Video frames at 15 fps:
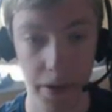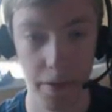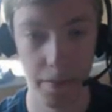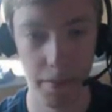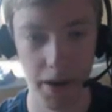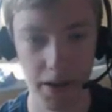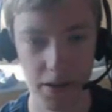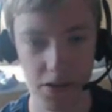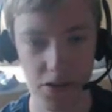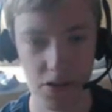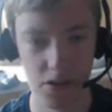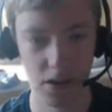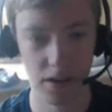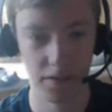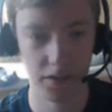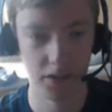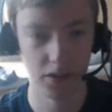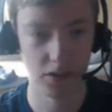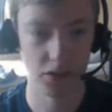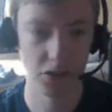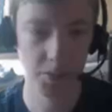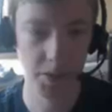Magnet Circle level
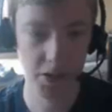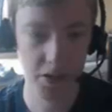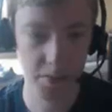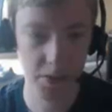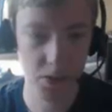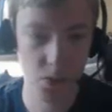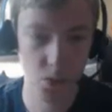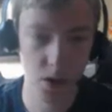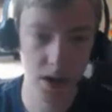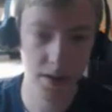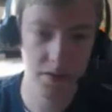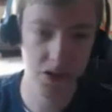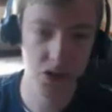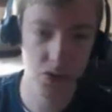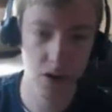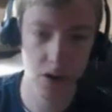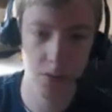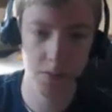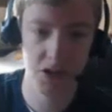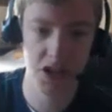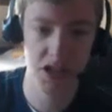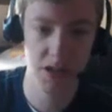2. Special summon 1 level 2 or lower
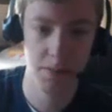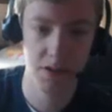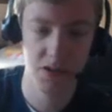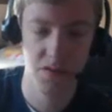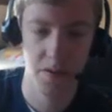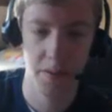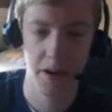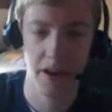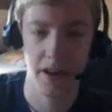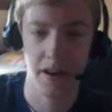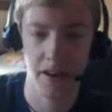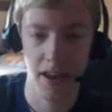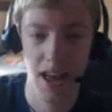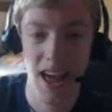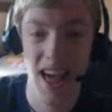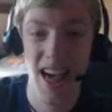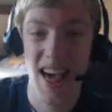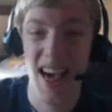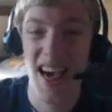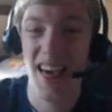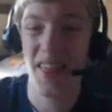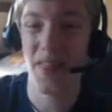machine type monster from your hand.
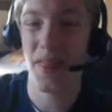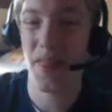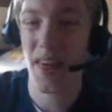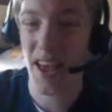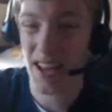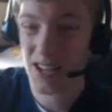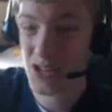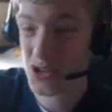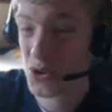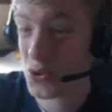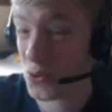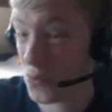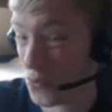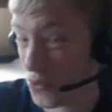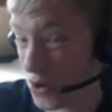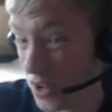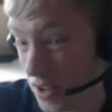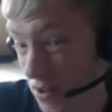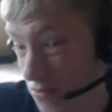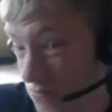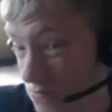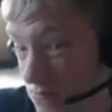That could work out.